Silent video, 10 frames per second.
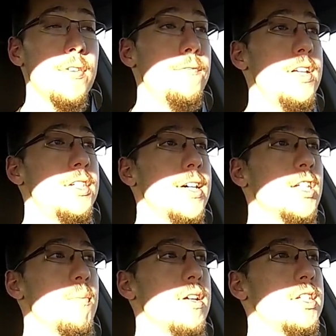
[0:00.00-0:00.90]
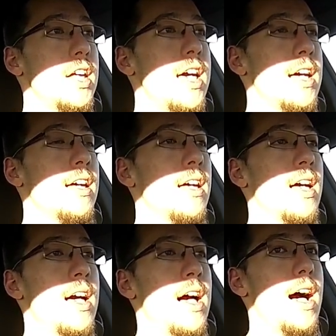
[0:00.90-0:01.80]
a V6 Mustang,
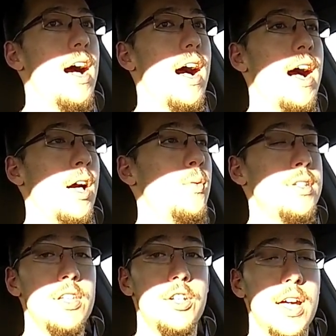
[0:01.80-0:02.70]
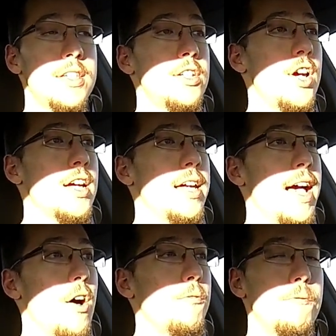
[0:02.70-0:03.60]
I would suggest checking
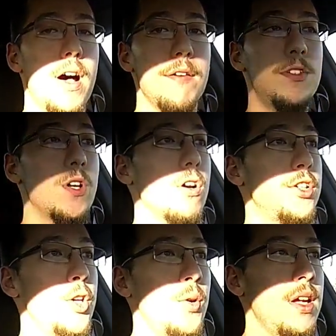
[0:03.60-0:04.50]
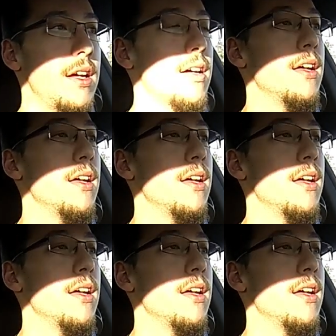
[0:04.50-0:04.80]
out 5-Star Tuning.